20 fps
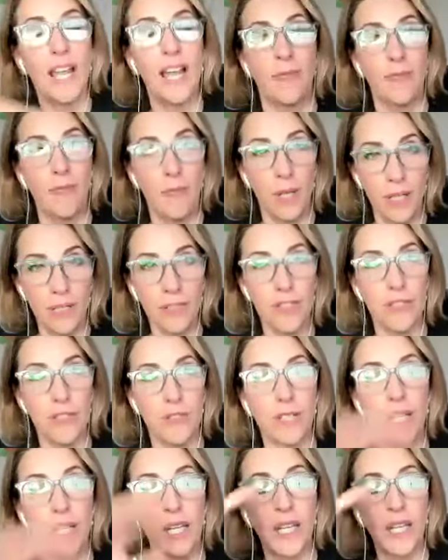have
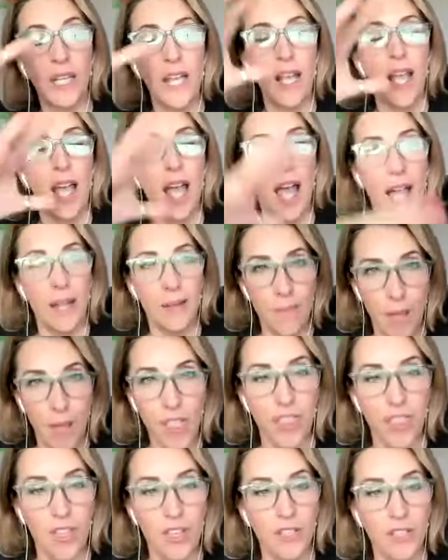mastery and
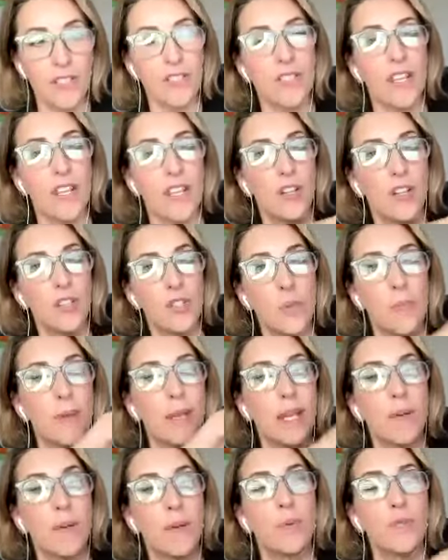methods to be
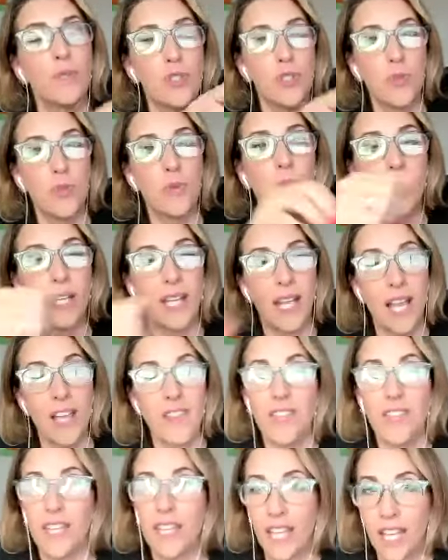able to get
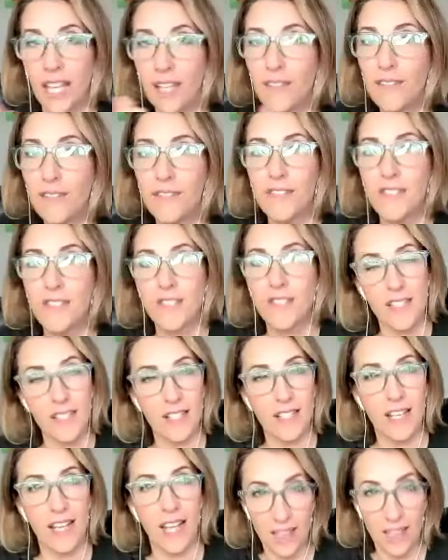the gifts
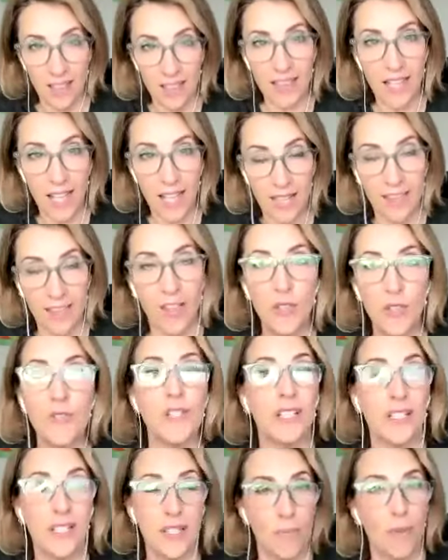in those
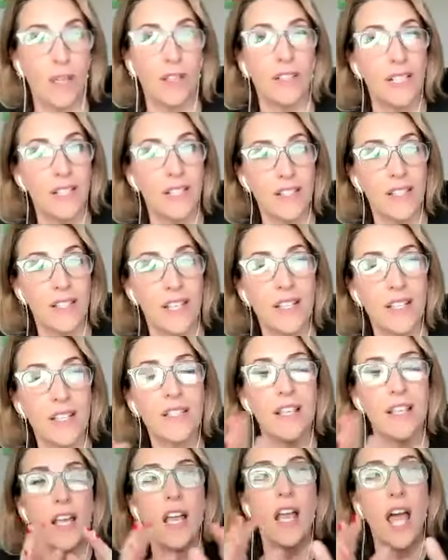experiences
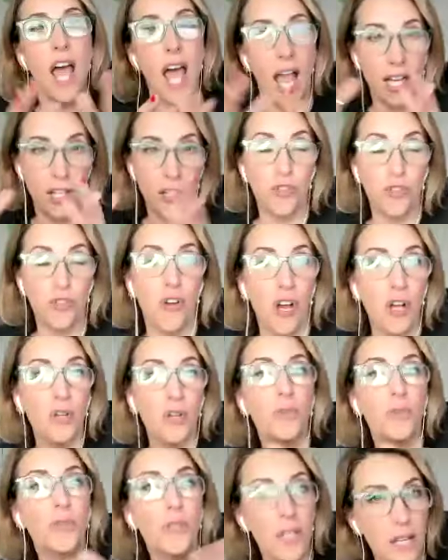and
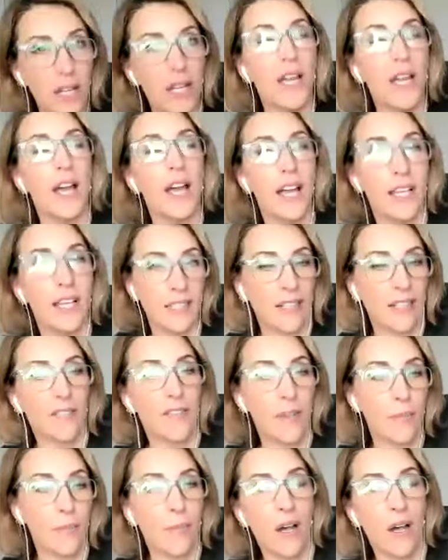grow and leave
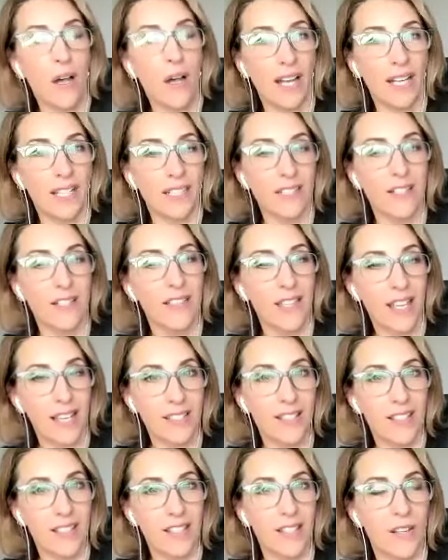them behind.
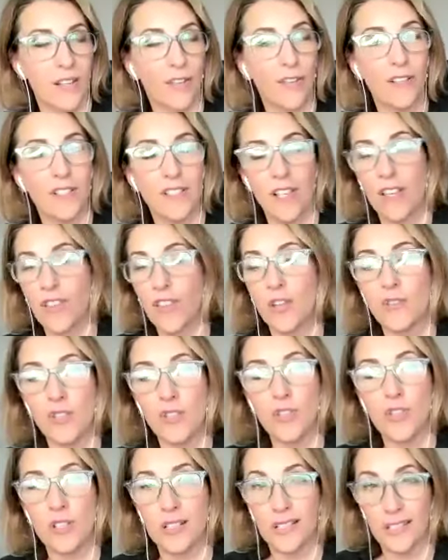That's the difference. And those are
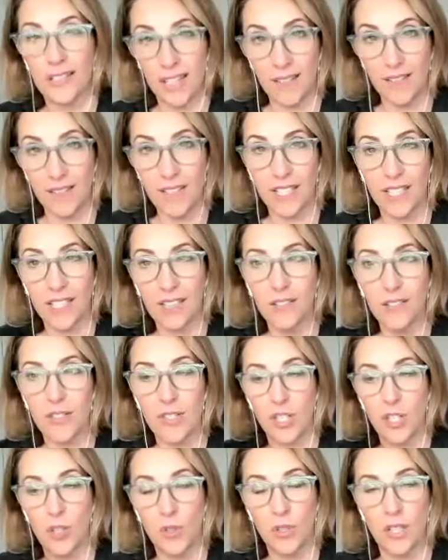just life skills
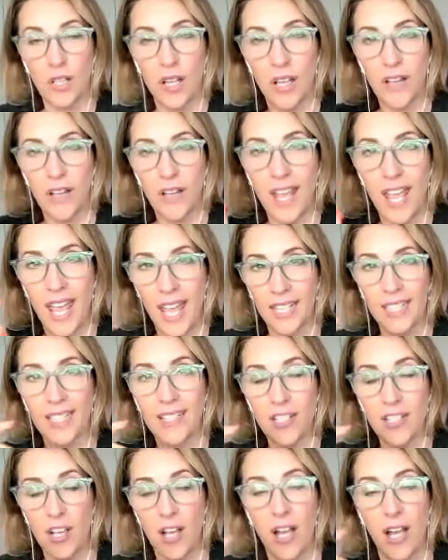that you can learn
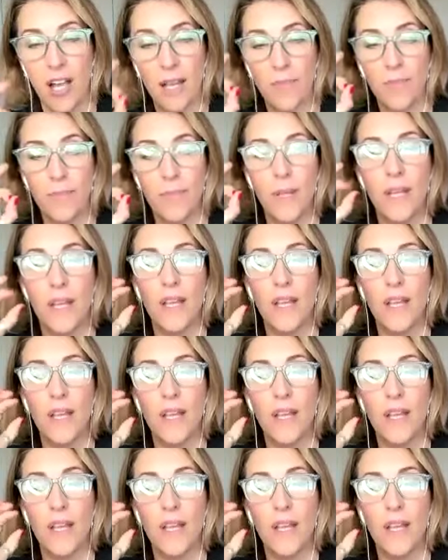anytime.